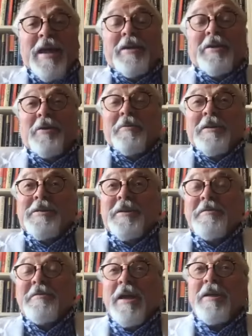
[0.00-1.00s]
you, Richard,
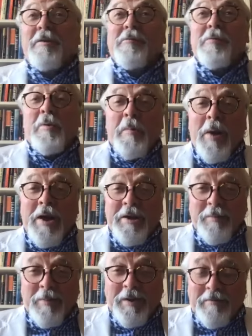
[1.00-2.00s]
and thank you for
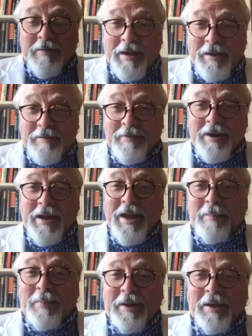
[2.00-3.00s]
reminding me of that very
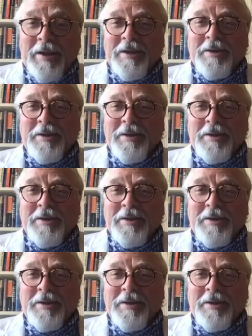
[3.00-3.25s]
happy